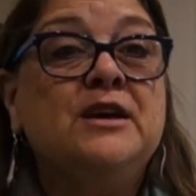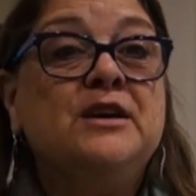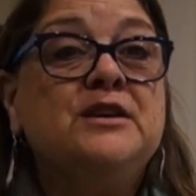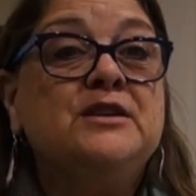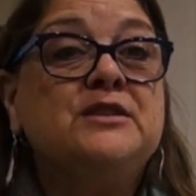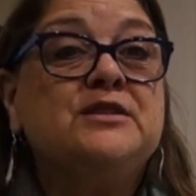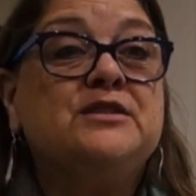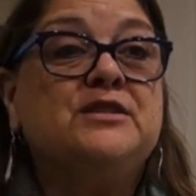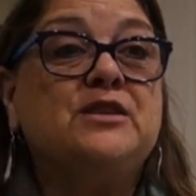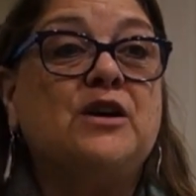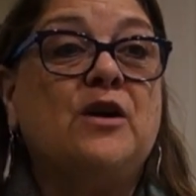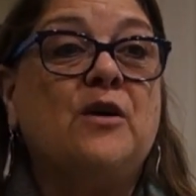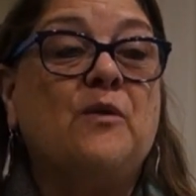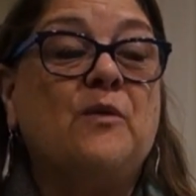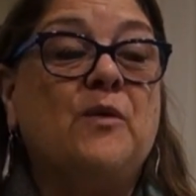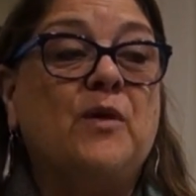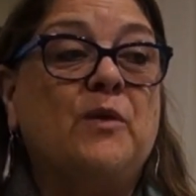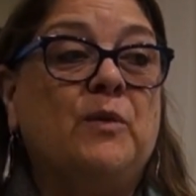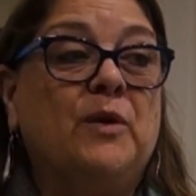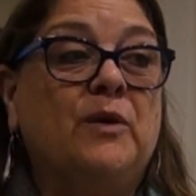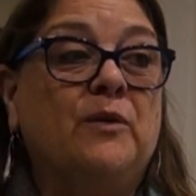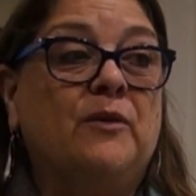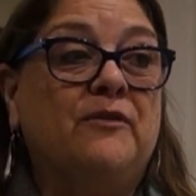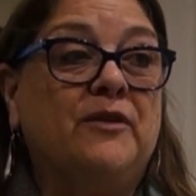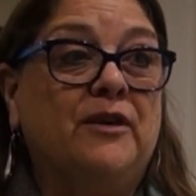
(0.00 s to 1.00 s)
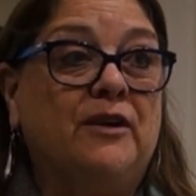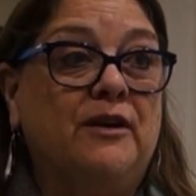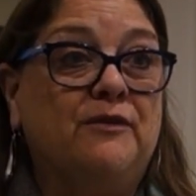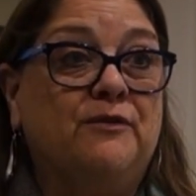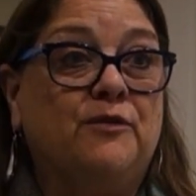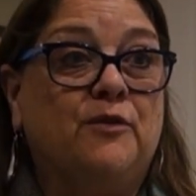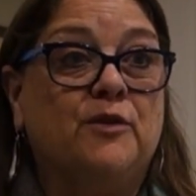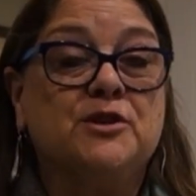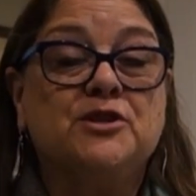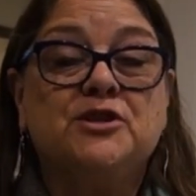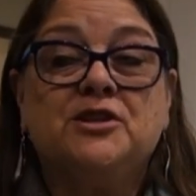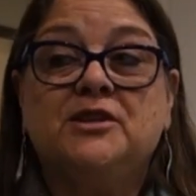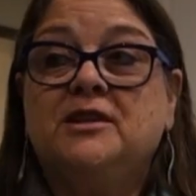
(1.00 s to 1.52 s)
So we were very
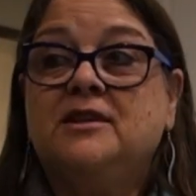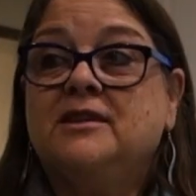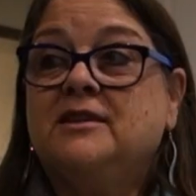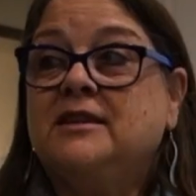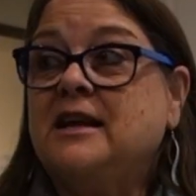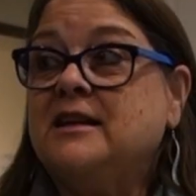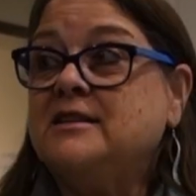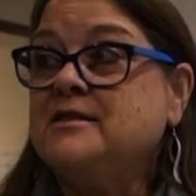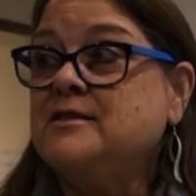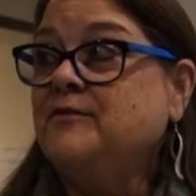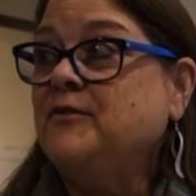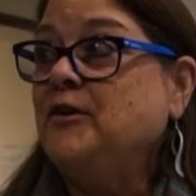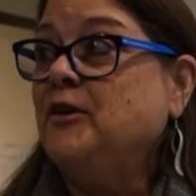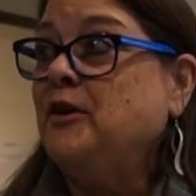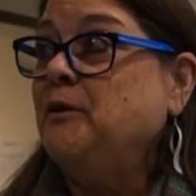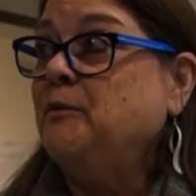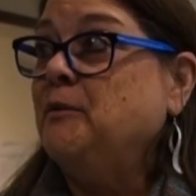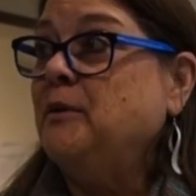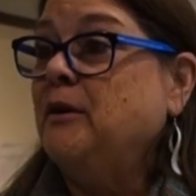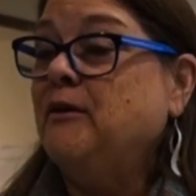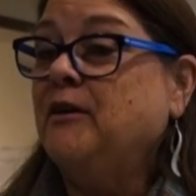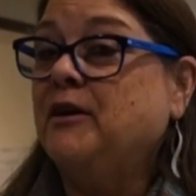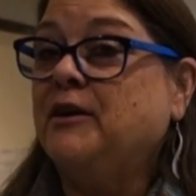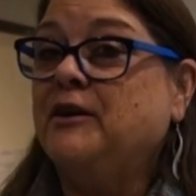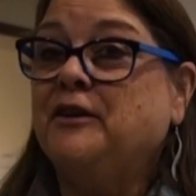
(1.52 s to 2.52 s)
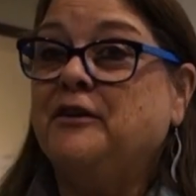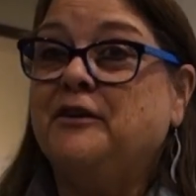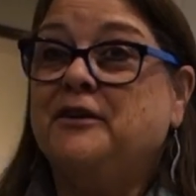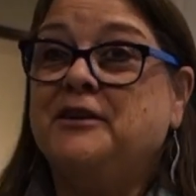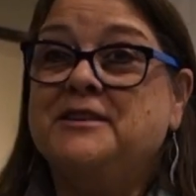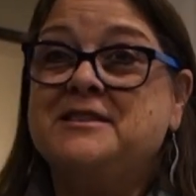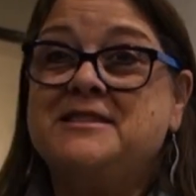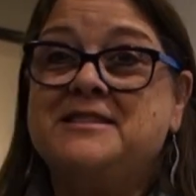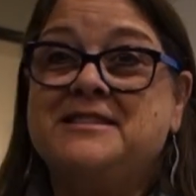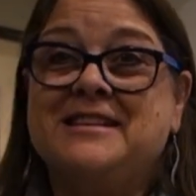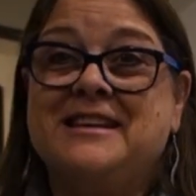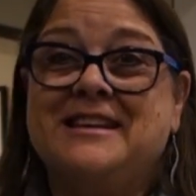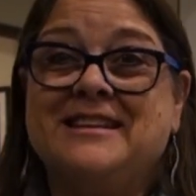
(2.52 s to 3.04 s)
fortunate. That's a very rare
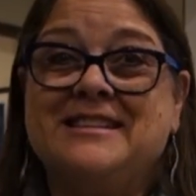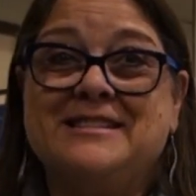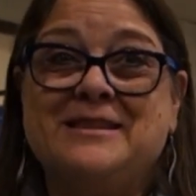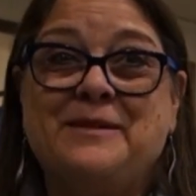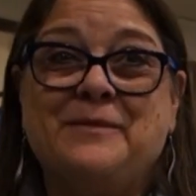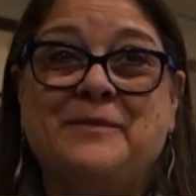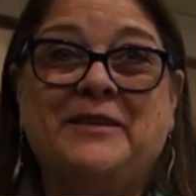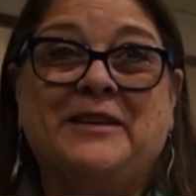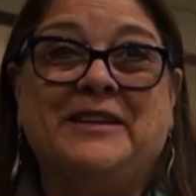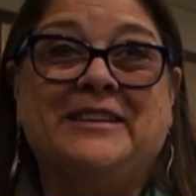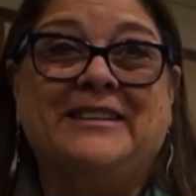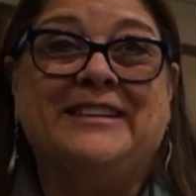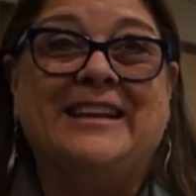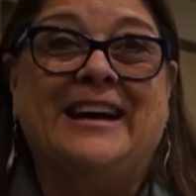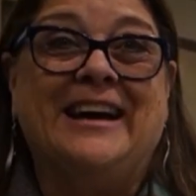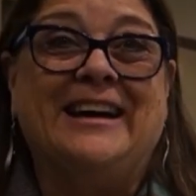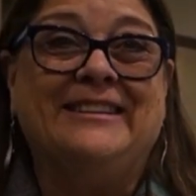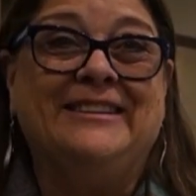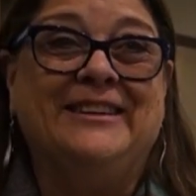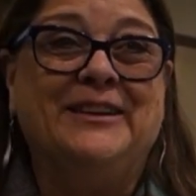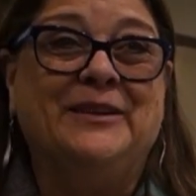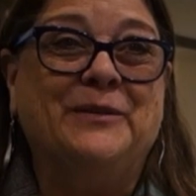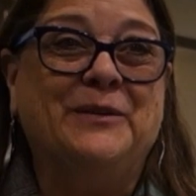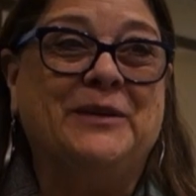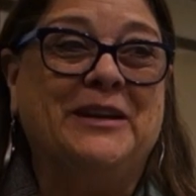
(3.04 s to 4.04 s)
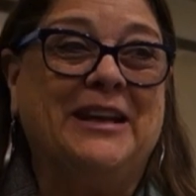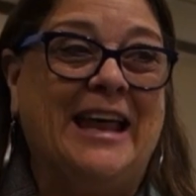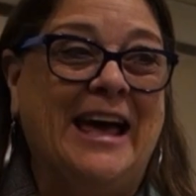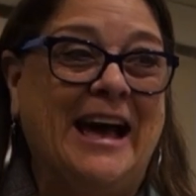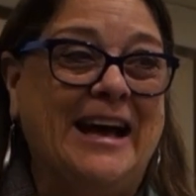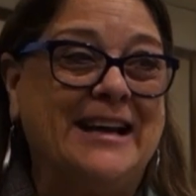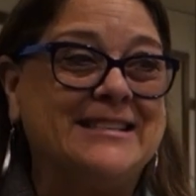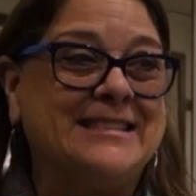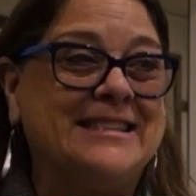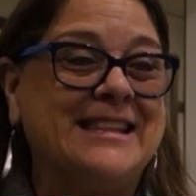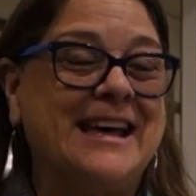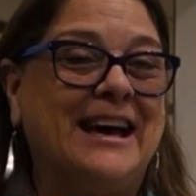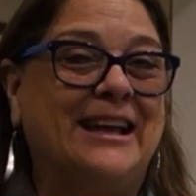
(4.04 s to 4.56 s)
occurrence. That's something that would
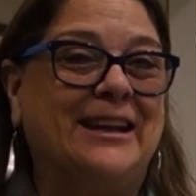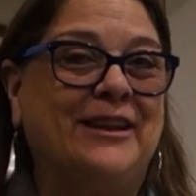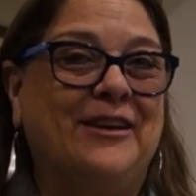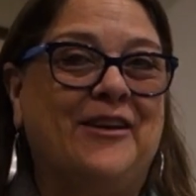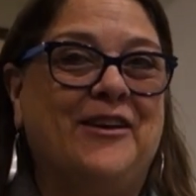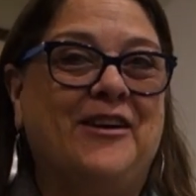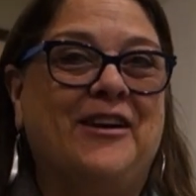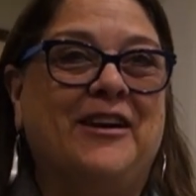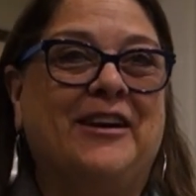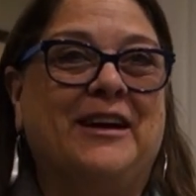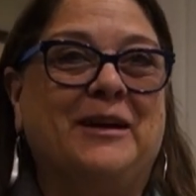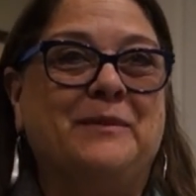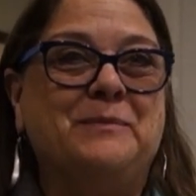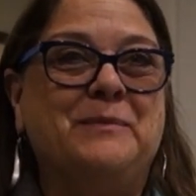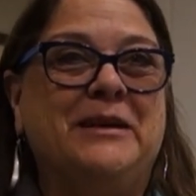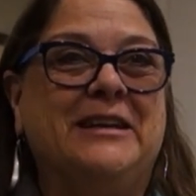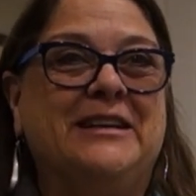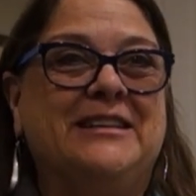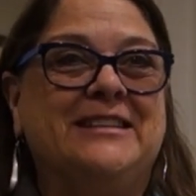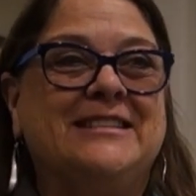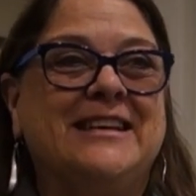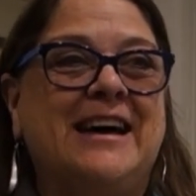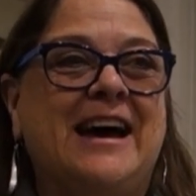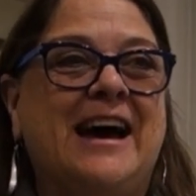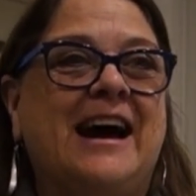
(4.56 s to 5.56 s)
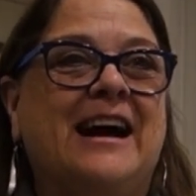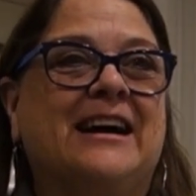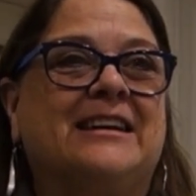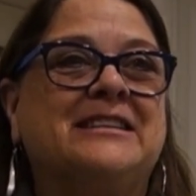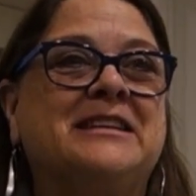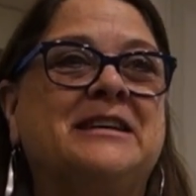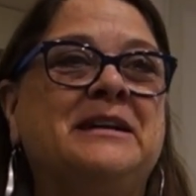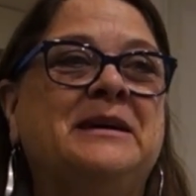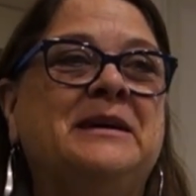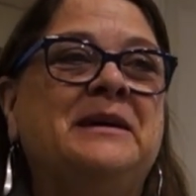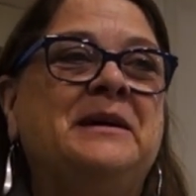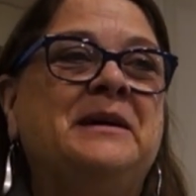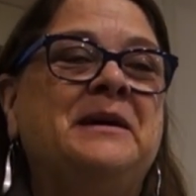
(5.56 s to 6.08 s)
last that long and be intact.
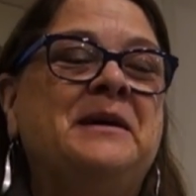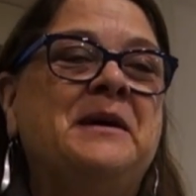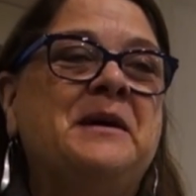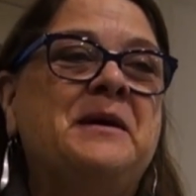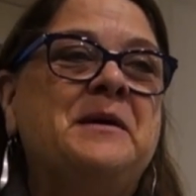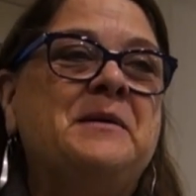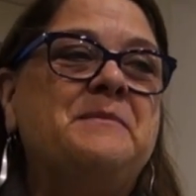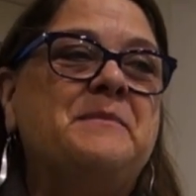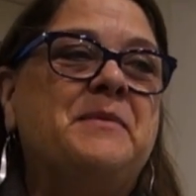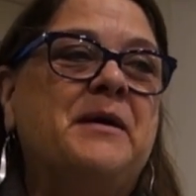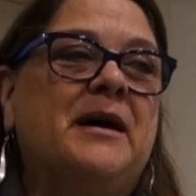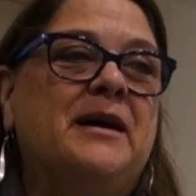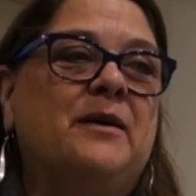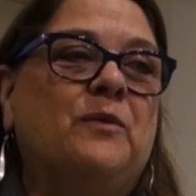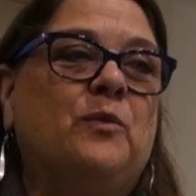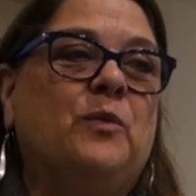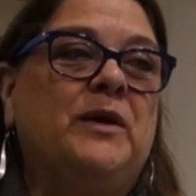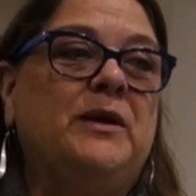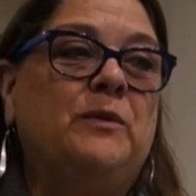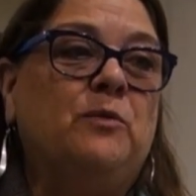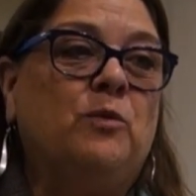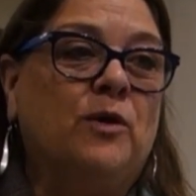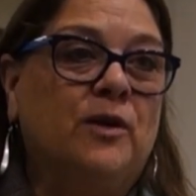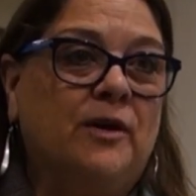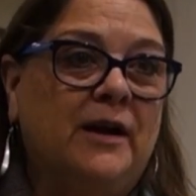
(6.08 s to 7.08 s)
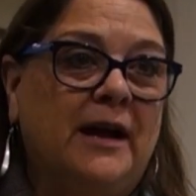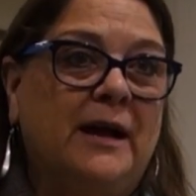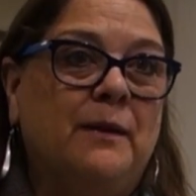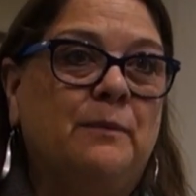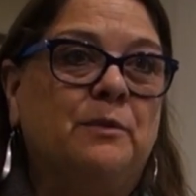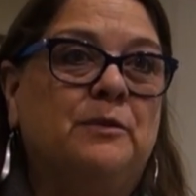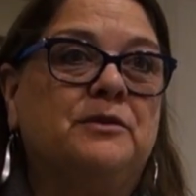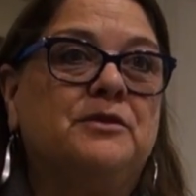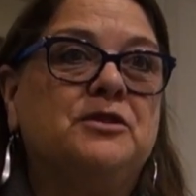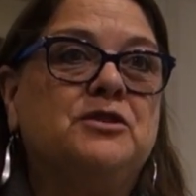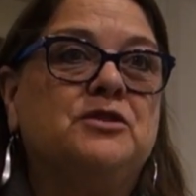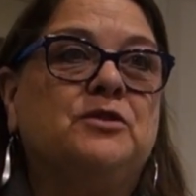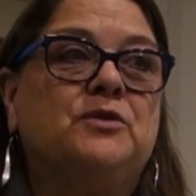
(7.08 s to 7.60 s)
But we were
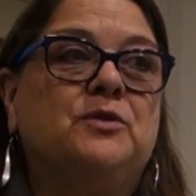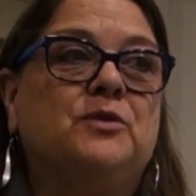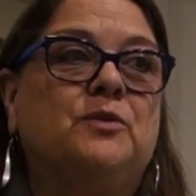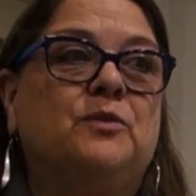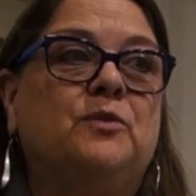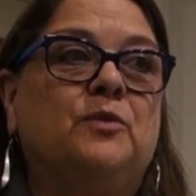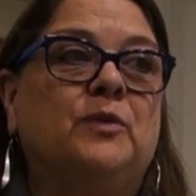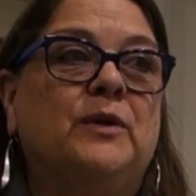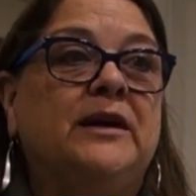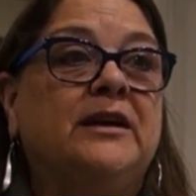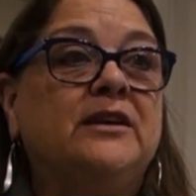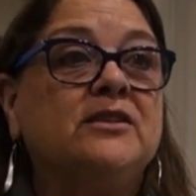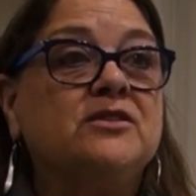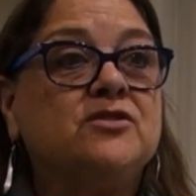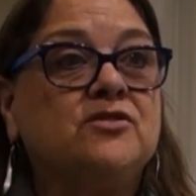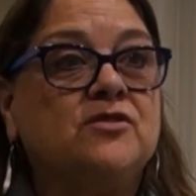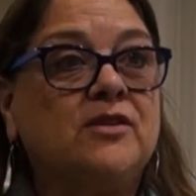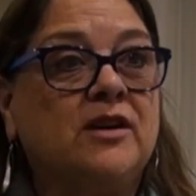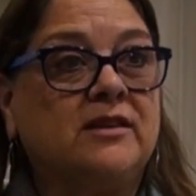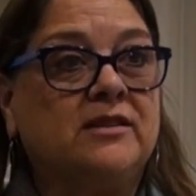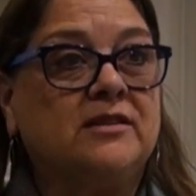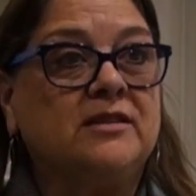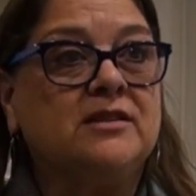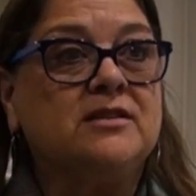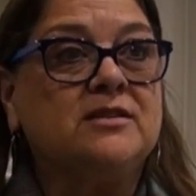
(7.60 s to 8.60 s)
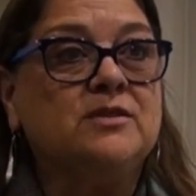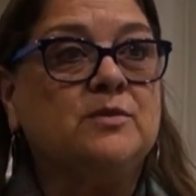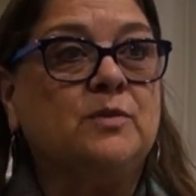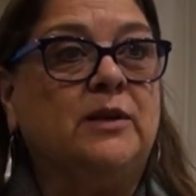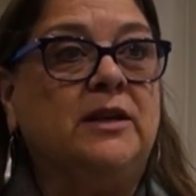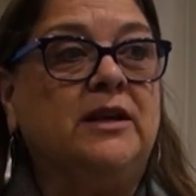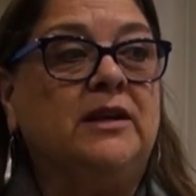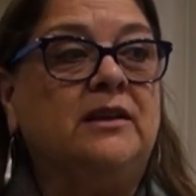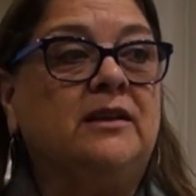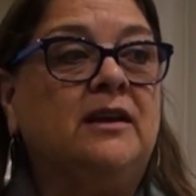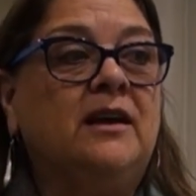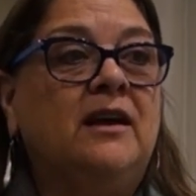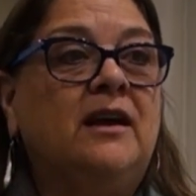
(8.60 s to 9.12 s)
able to reconstruct this
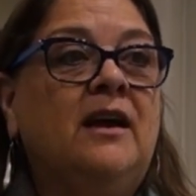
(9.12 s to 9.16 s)
suite